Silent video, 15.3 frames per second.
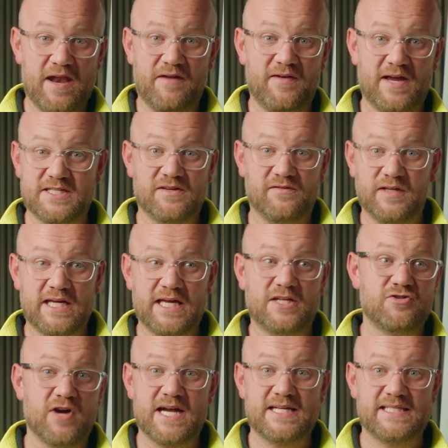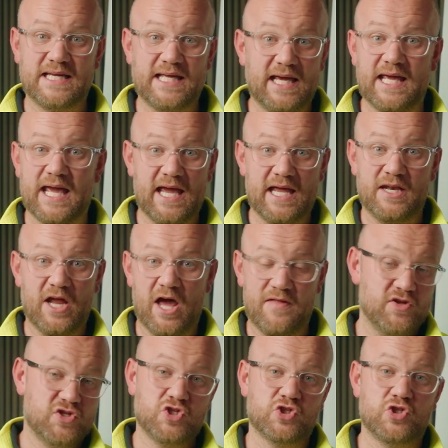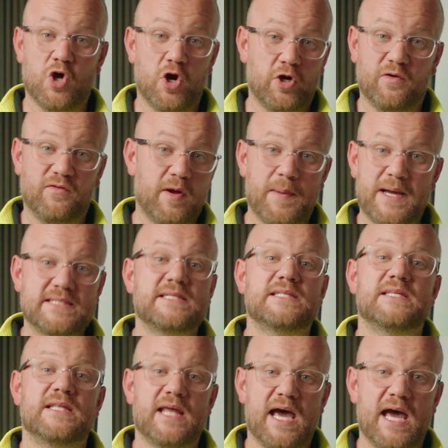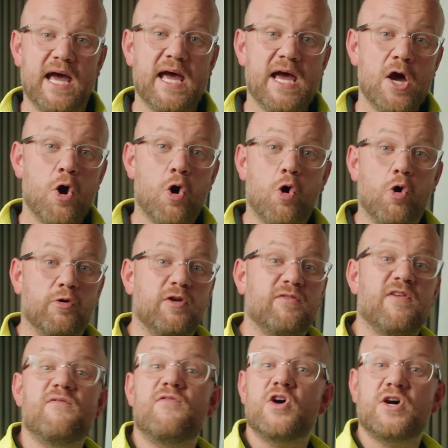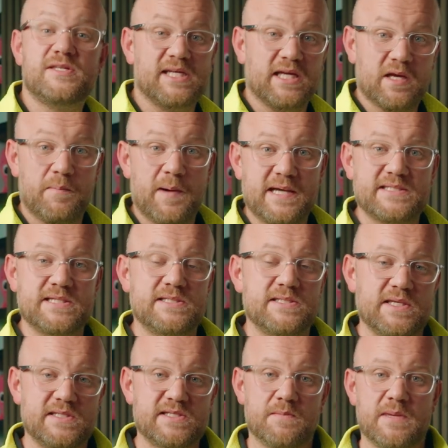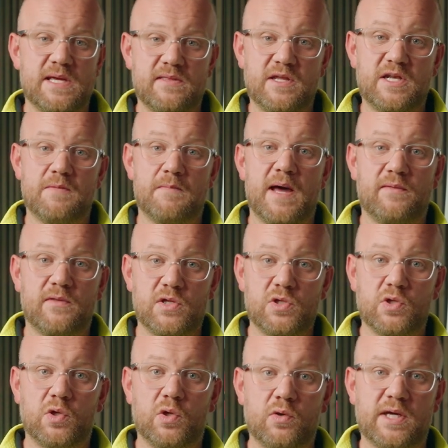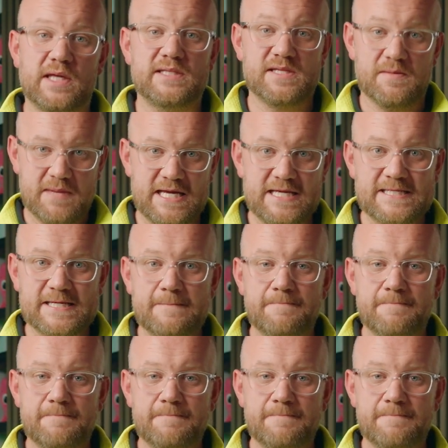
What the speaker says: then effectively it tries to kick in and there's just not enough capacity there or enough inverting capacity to meet the demand that you're looking to meet.